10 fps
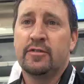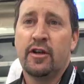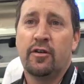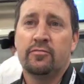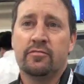
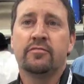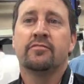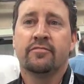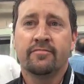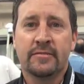So
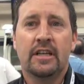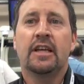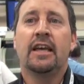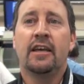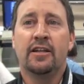
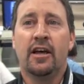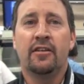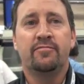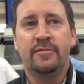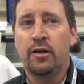and,
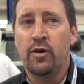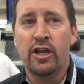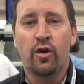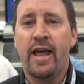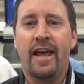uh, then
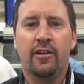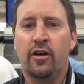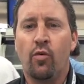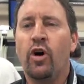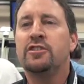we go down
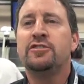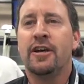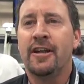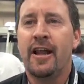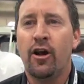to one
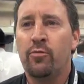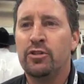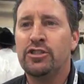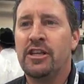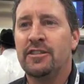ton an hour
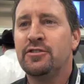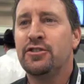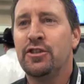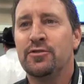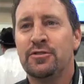machines
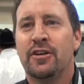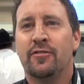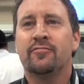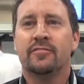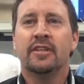too.
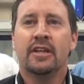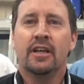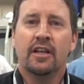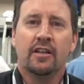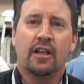So
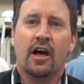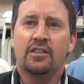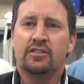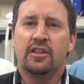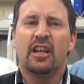
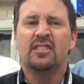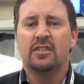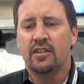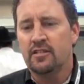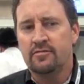lots,
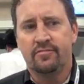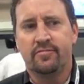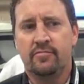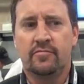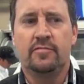lots of
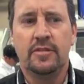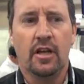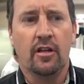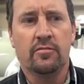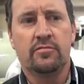you
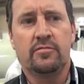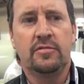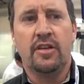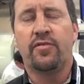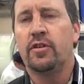
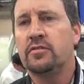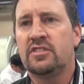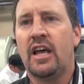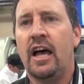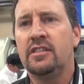know
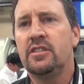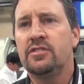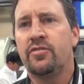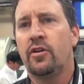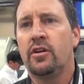different
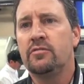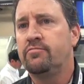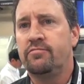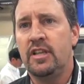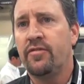sizes for
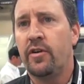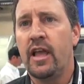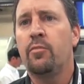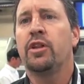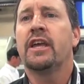
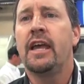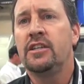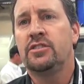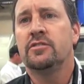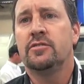different
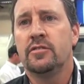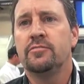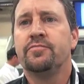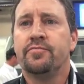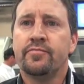applications.
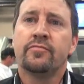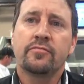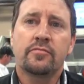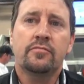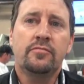
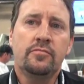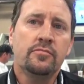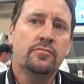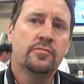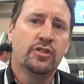Thanks, Clay.